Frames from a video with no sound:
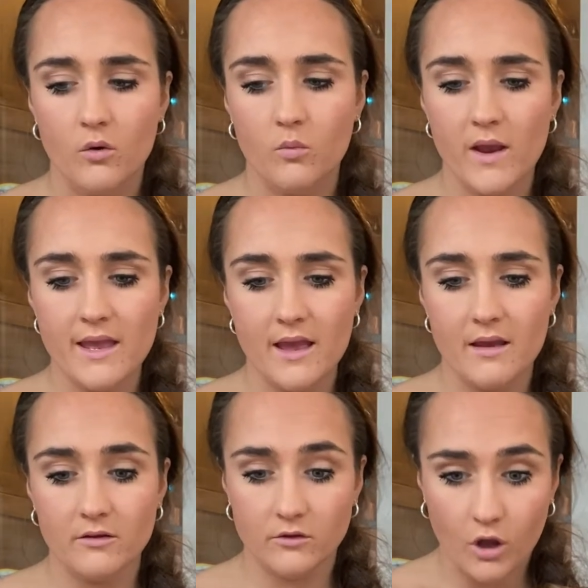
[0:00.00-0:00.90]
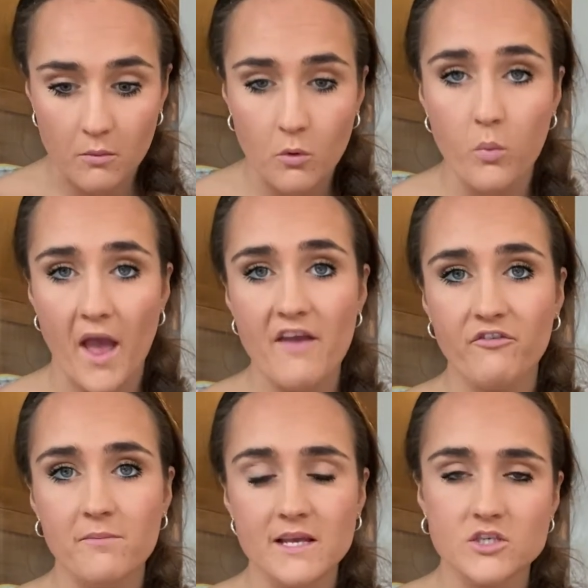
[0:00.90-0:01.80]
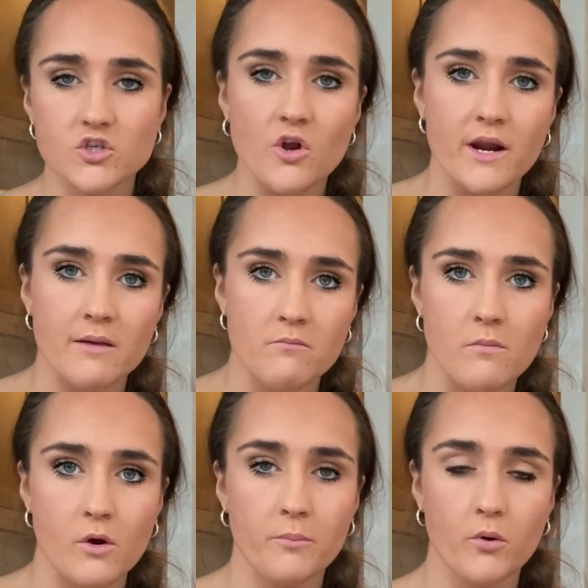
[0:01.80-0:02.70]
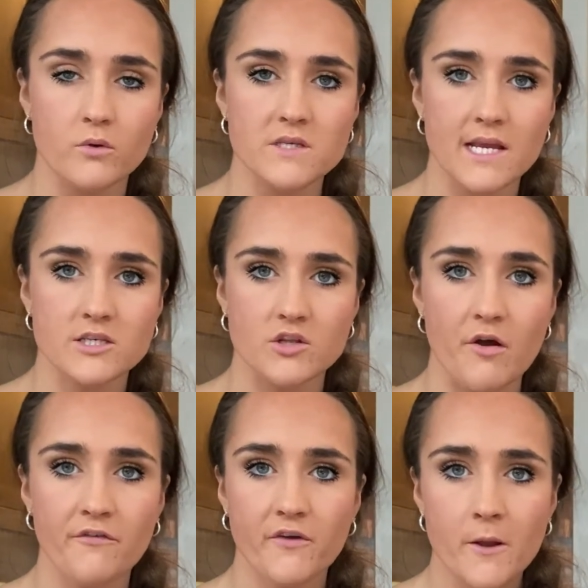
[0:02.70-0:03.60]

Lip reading: We come away from this and start eating more processed stuff.